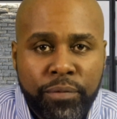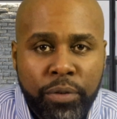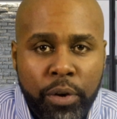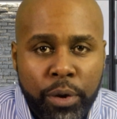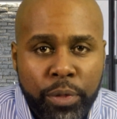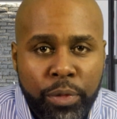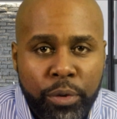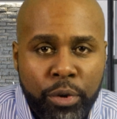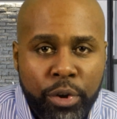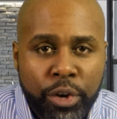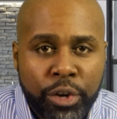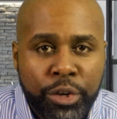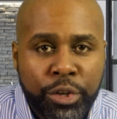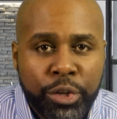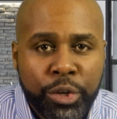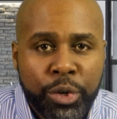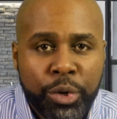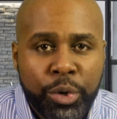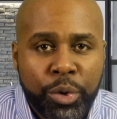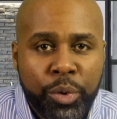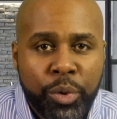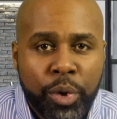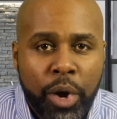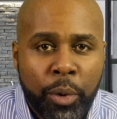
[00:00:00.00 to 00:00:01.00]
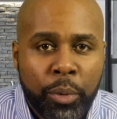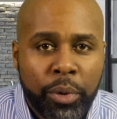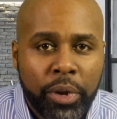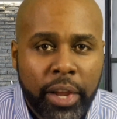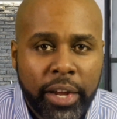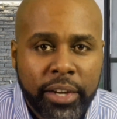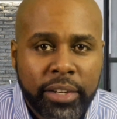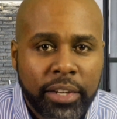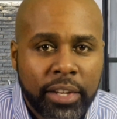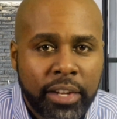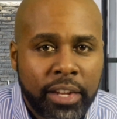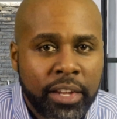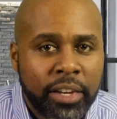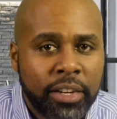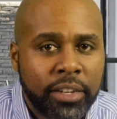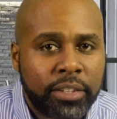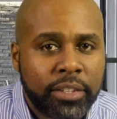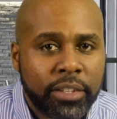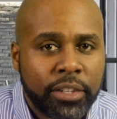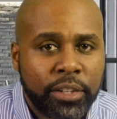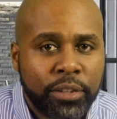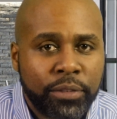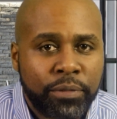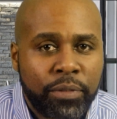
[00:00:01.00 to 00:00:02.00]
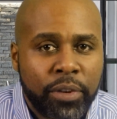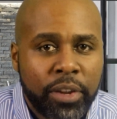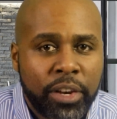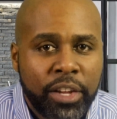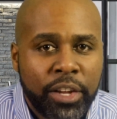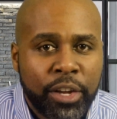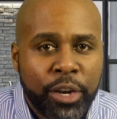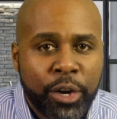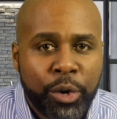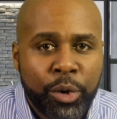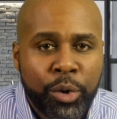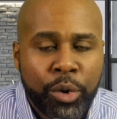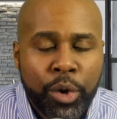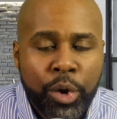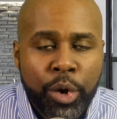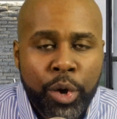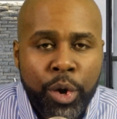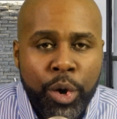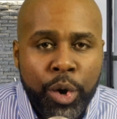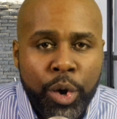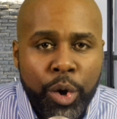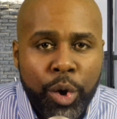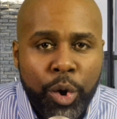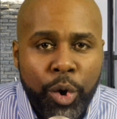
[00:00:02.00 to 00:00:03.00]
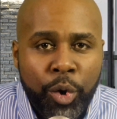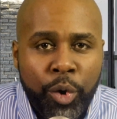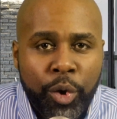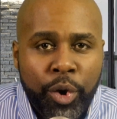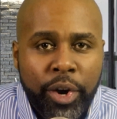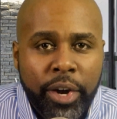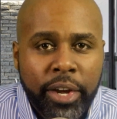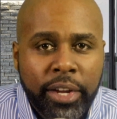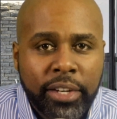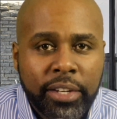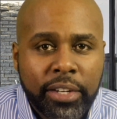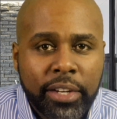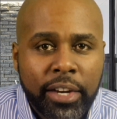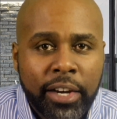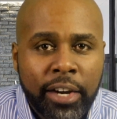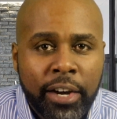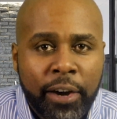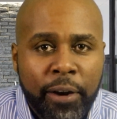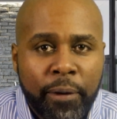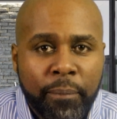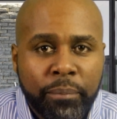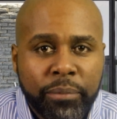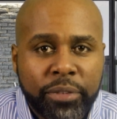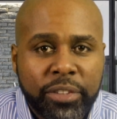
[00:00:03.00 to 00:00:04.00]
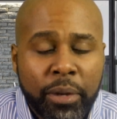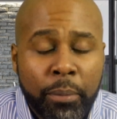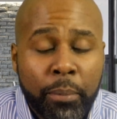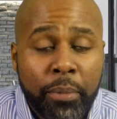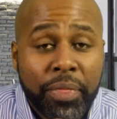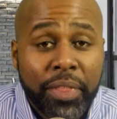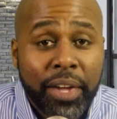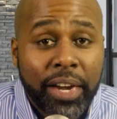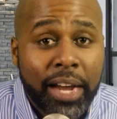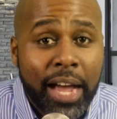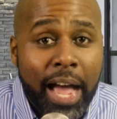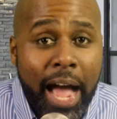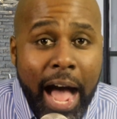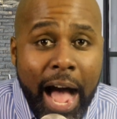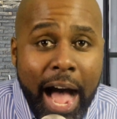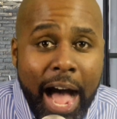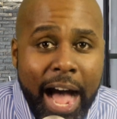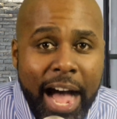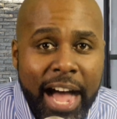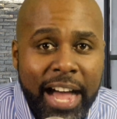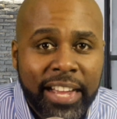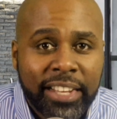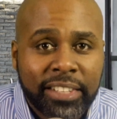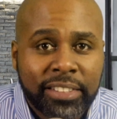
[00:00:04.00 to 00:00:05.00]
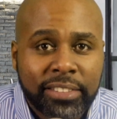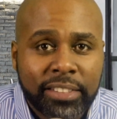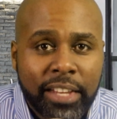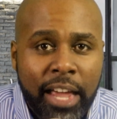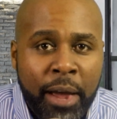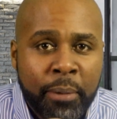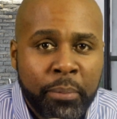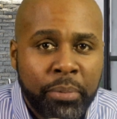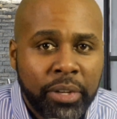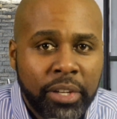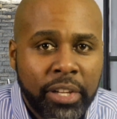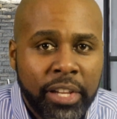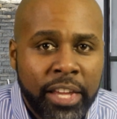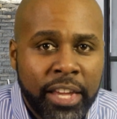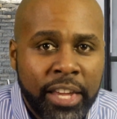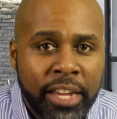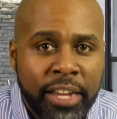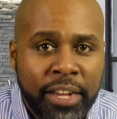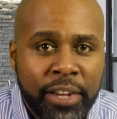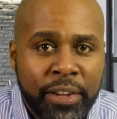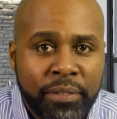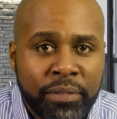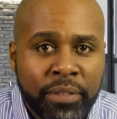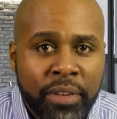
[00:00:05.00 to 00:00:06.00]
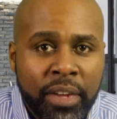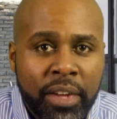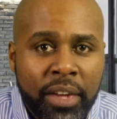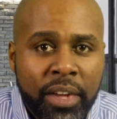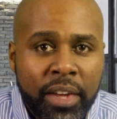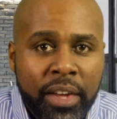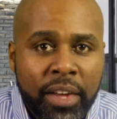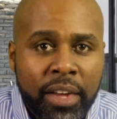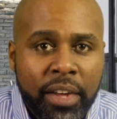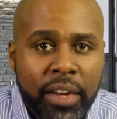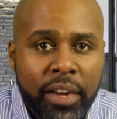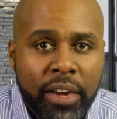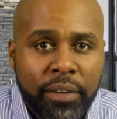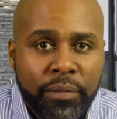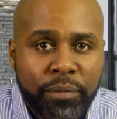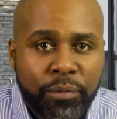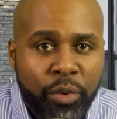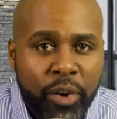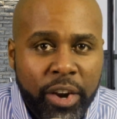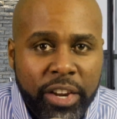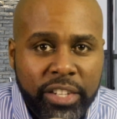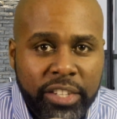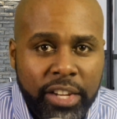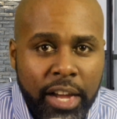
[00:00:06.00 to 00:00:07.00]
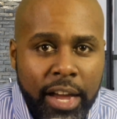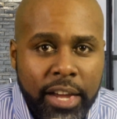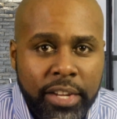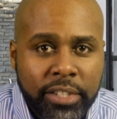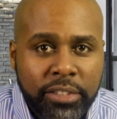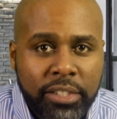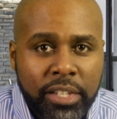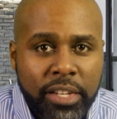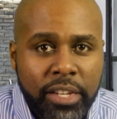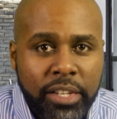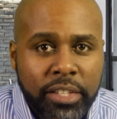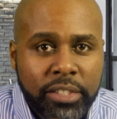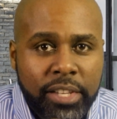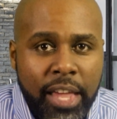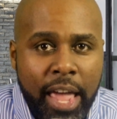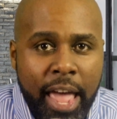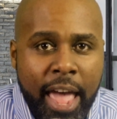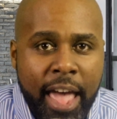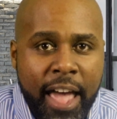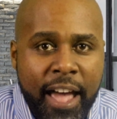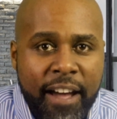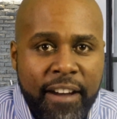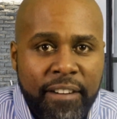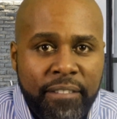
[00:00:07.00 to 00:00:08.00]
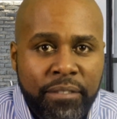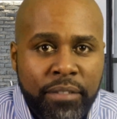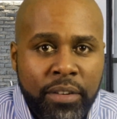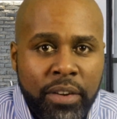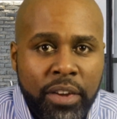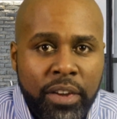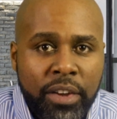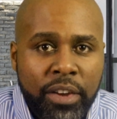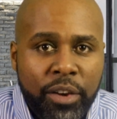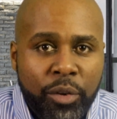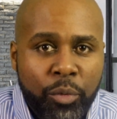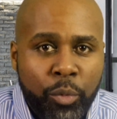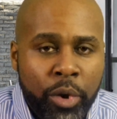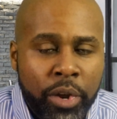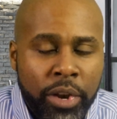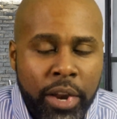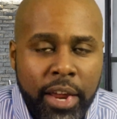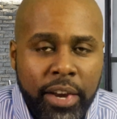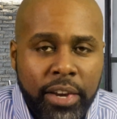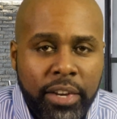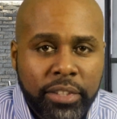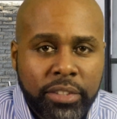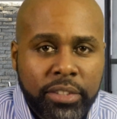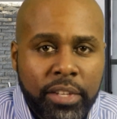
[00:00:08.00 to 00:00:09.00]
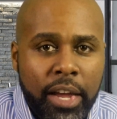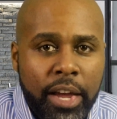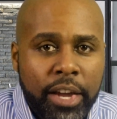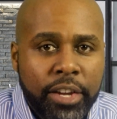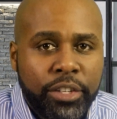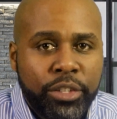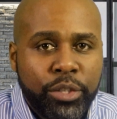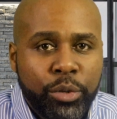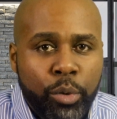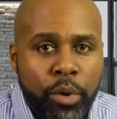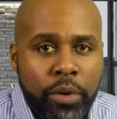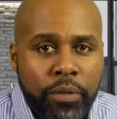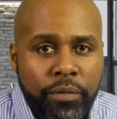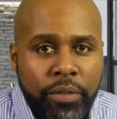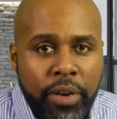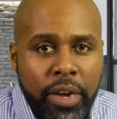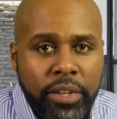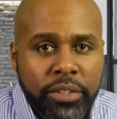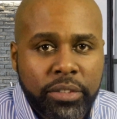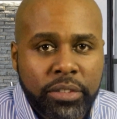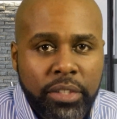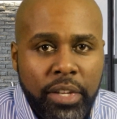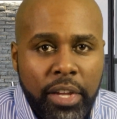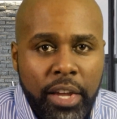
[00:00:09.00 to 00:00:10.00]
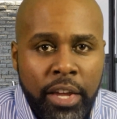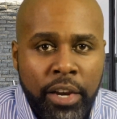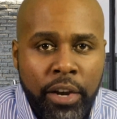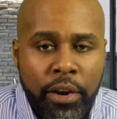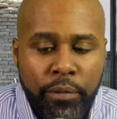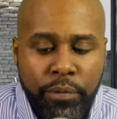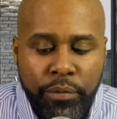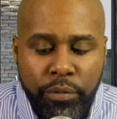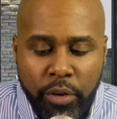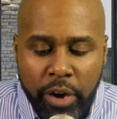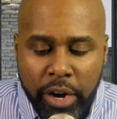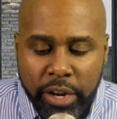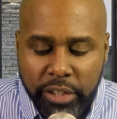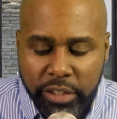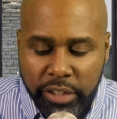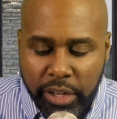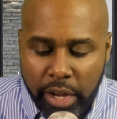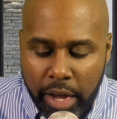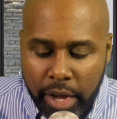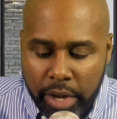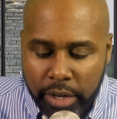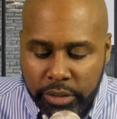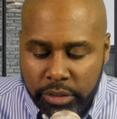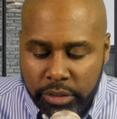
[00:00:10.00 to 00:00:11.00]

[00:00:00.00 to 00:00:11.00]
further ado, I would like to get into this video on some of the cons I believe franchisees have when they decide to invest in a franchise.